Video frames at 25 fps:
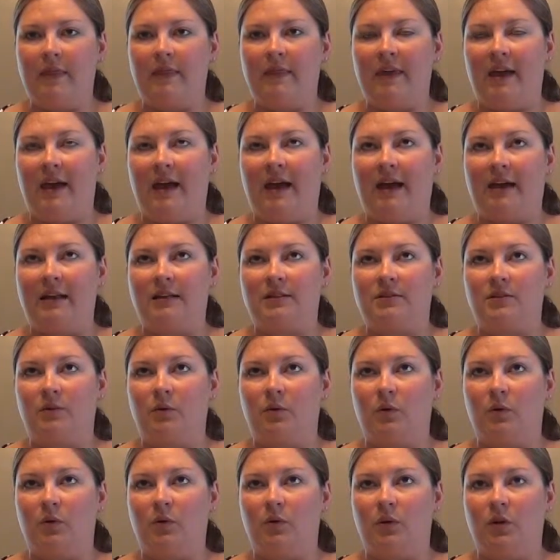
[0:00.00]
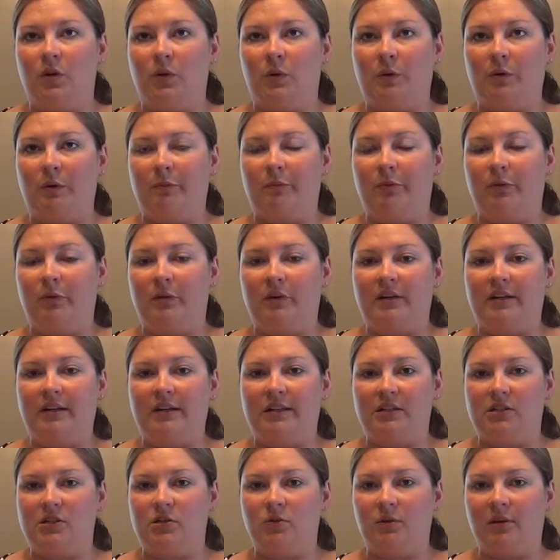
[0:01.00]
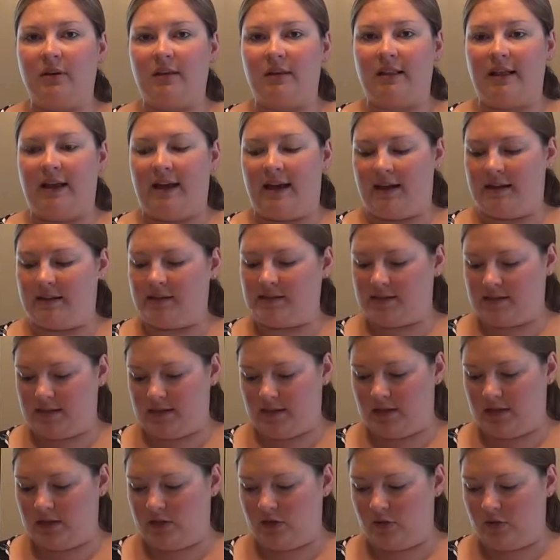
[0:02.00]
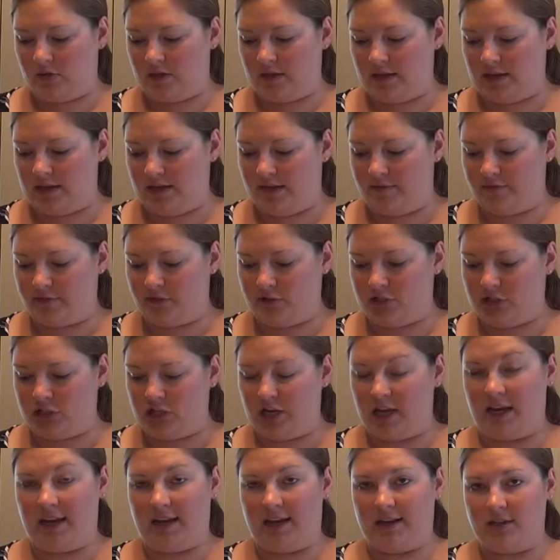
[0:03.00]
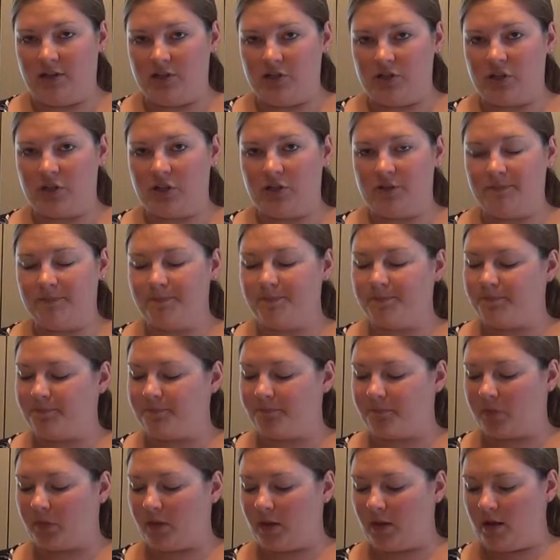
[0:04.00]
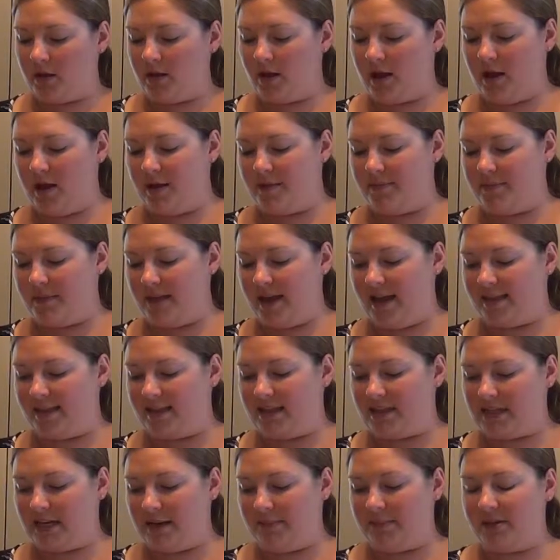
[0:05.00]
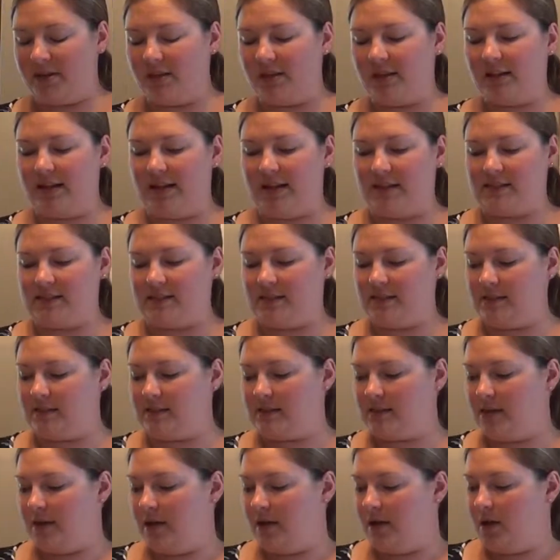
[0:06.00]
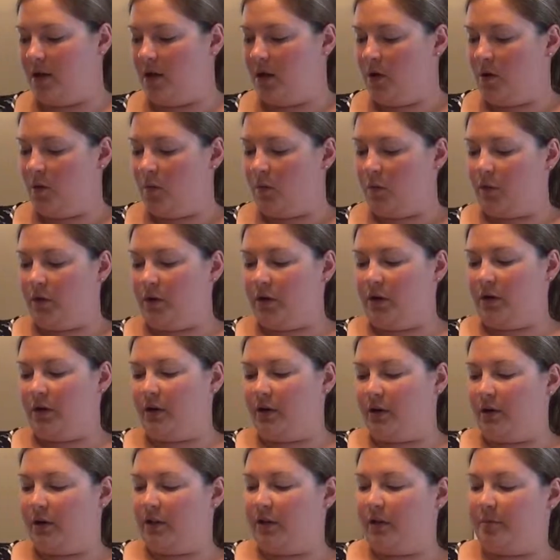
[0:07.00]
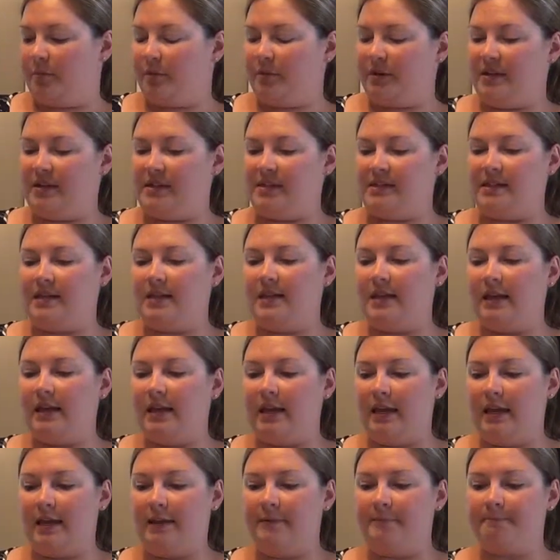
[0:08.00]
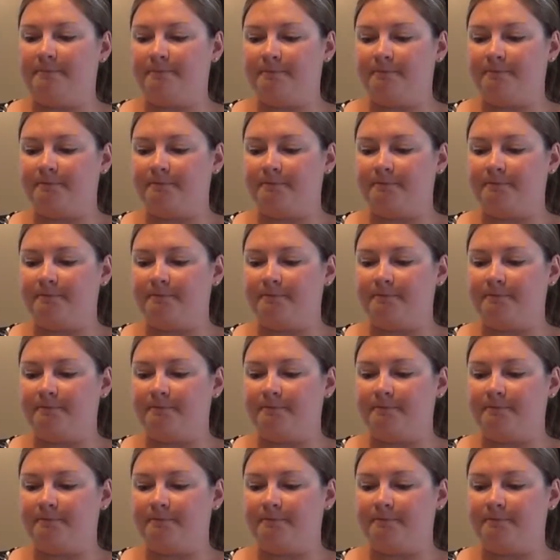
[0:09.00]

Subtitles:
that you were born into a class and you could never change. At the top of the classes were the priest and the king,